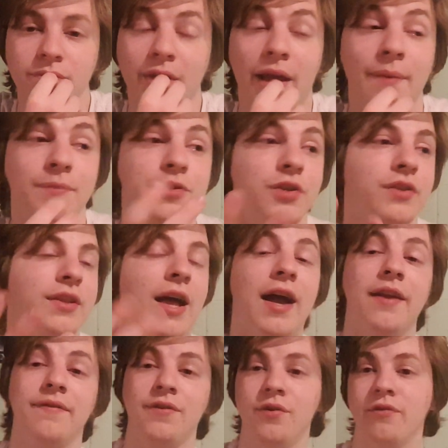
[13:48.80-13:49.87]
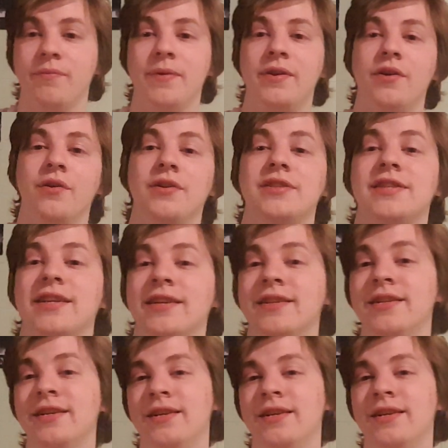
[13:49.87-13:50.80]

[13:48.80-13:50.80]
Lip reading: And I'm sure a lot of you have been noticing